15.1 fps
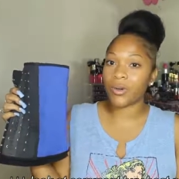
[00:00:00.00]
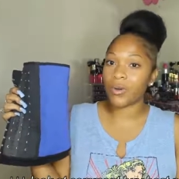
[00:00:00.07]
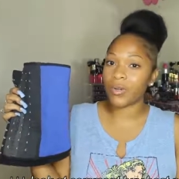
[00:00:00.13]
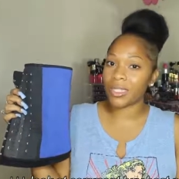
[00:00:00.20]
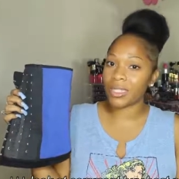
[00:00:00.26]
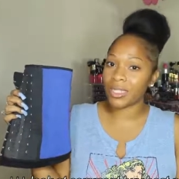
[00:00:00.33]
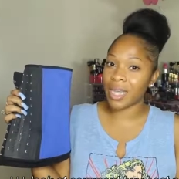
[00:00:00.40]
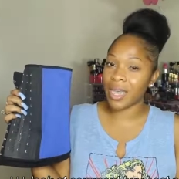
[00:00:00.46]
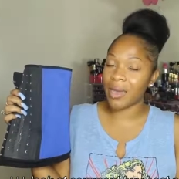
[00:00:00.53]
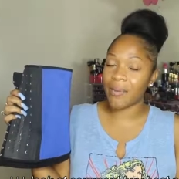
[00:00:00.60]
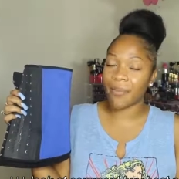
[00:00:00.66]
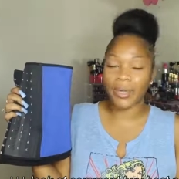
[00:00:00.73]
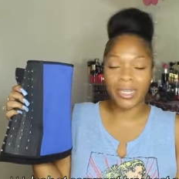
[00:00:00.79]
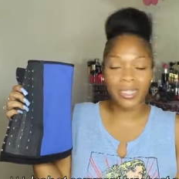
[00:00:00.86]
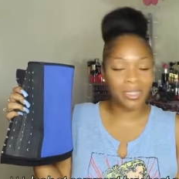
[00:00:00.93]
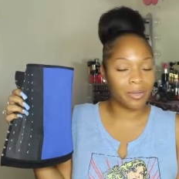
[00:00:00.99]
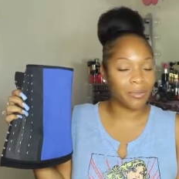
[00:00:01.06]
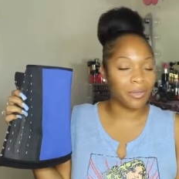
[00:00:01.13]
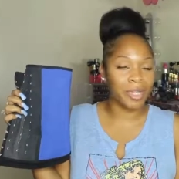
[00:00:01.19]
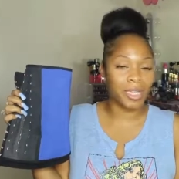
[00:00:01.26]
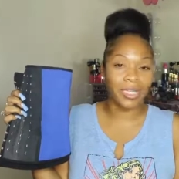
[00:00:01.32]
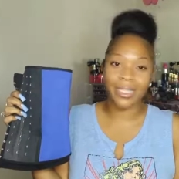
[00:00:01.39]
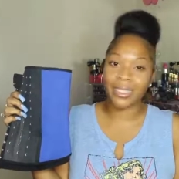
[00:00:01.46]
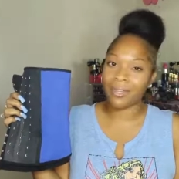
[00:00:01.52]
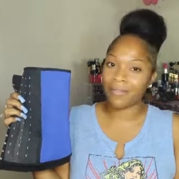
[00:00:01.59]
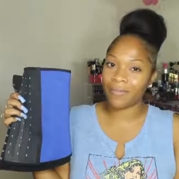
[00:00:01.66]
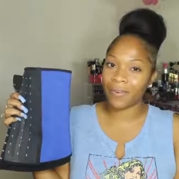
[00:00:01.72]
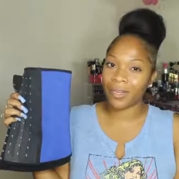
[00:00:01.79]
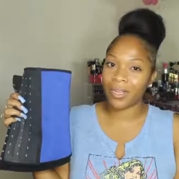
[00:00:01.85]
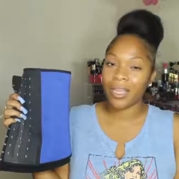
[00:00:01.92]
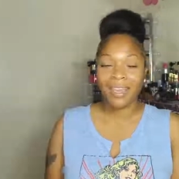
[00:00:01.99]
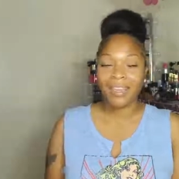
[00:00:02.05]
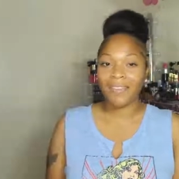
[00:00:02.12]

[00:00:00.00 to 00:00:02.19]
corset, but it's completely different.